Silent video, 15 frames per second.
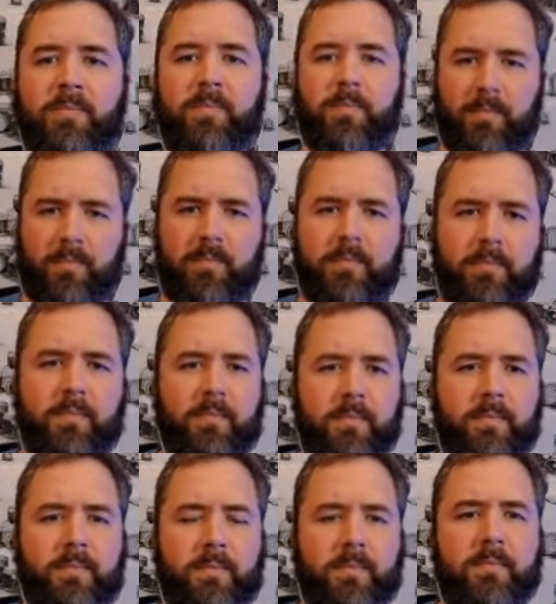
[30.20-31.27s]

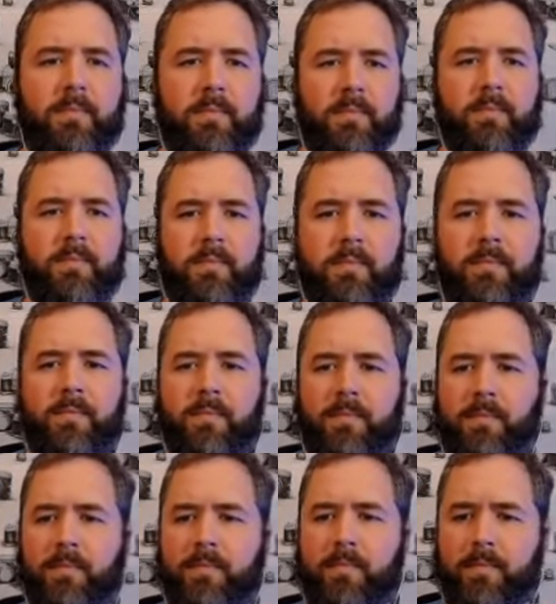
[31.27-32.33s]

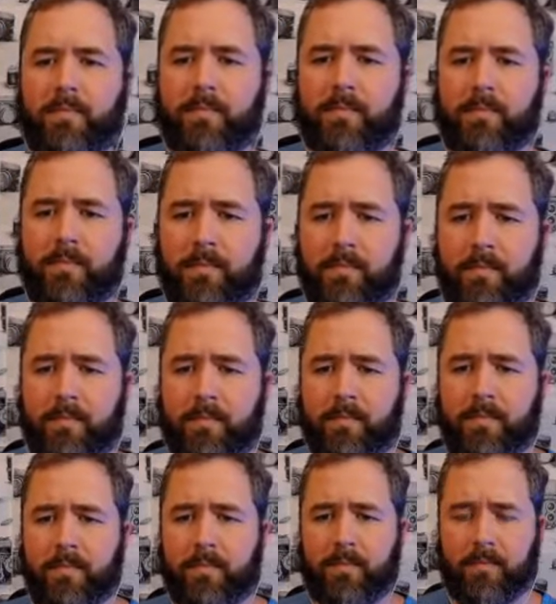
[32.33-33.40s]

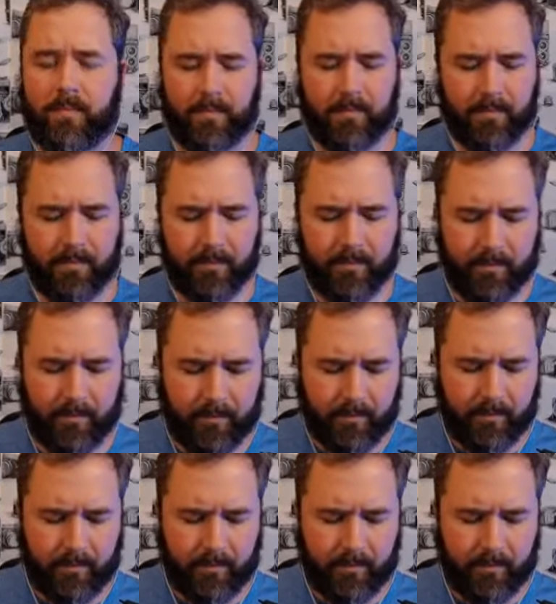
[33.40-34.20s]
This person isn't speaking.